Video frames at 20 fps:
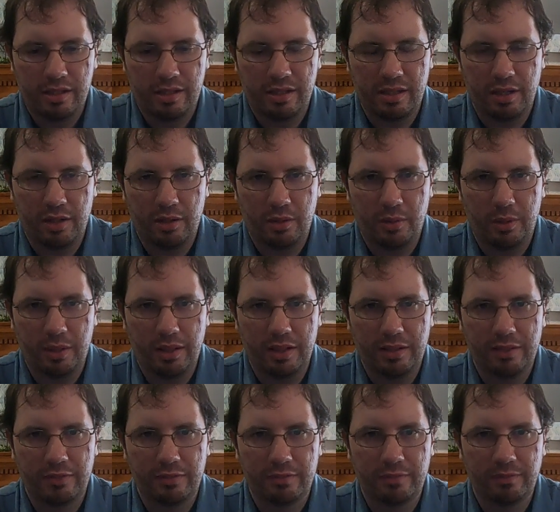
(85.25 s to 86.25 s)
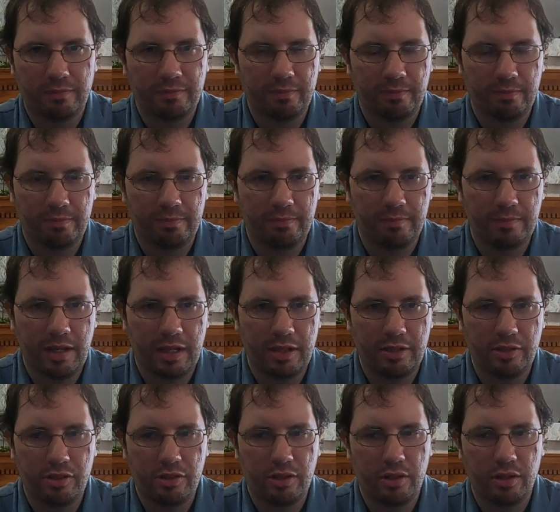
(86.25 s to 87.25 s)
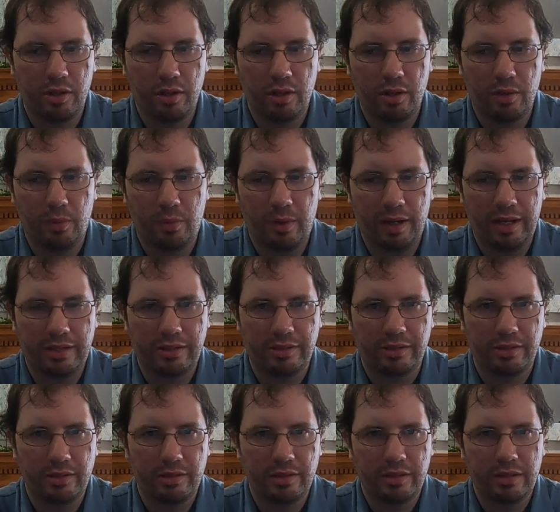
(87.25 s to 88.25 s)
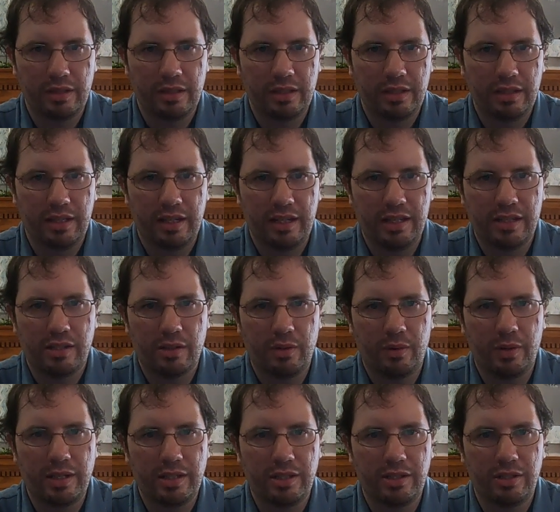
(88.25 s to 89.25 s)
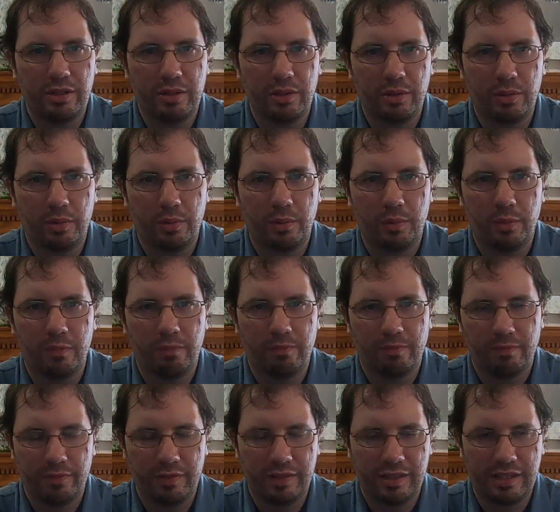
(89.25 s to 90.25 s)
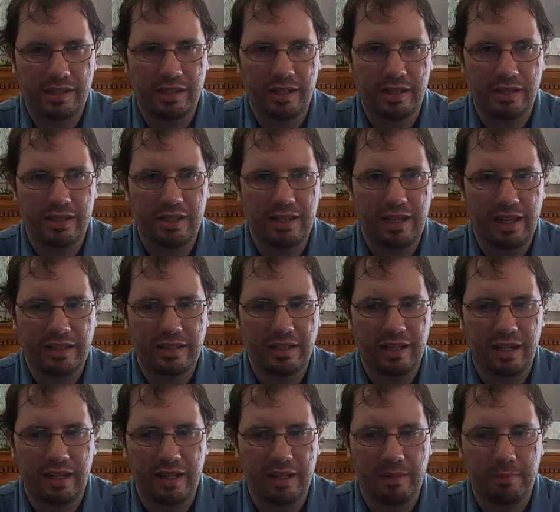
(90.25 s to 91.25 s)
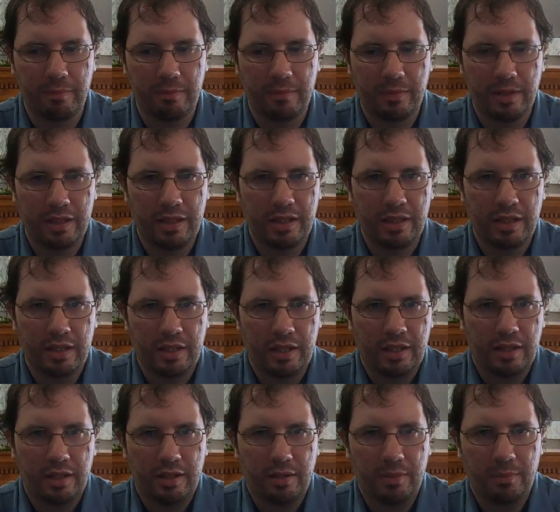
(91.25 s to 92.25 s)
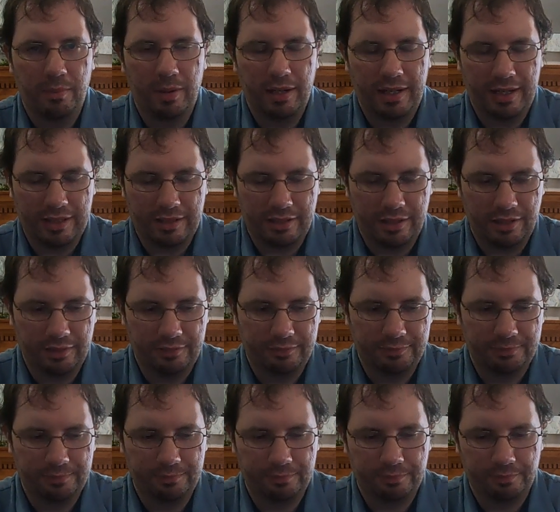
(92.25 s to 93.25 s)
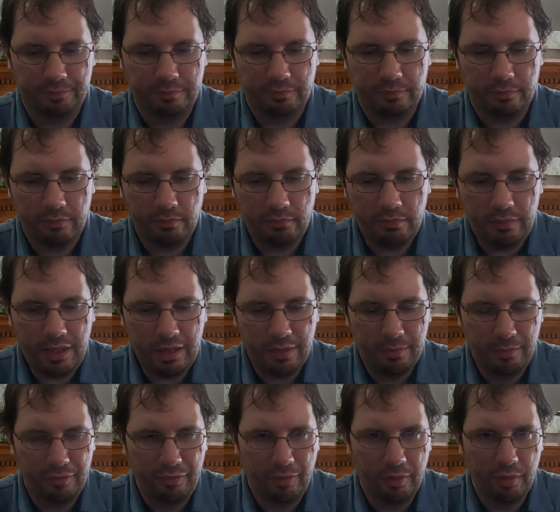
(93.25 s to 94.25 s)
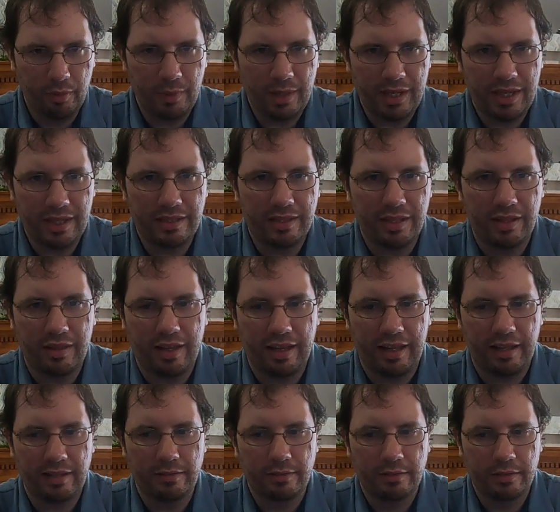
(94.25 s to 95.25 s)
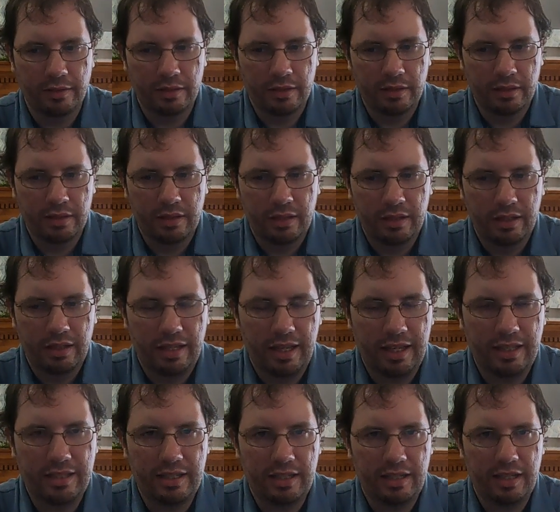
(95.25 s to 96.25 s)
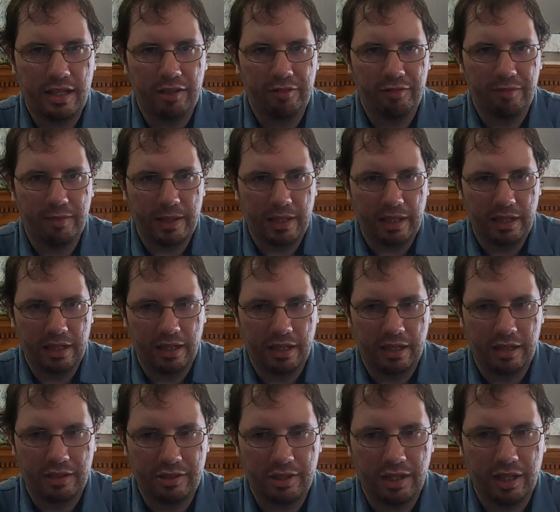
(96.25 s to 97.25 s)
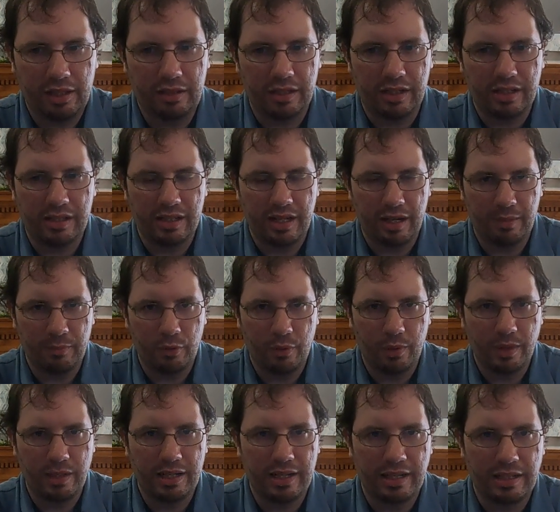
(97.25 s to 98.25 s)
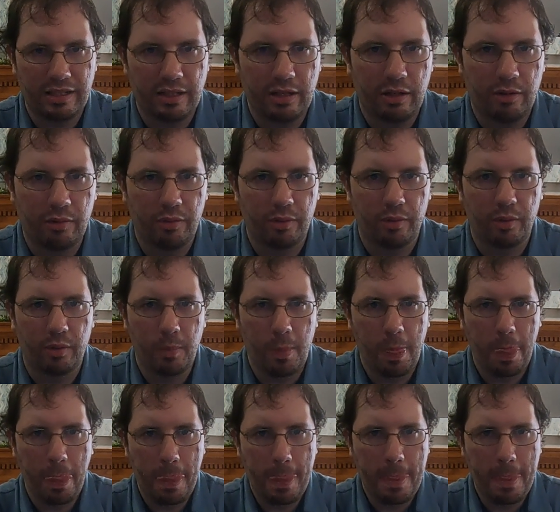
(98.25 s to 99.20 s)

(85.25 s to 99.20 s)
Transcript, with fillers: So, not sure what he's going to discuss at that time, but before we get to that, he did give me a checklist that I'm going to need to go through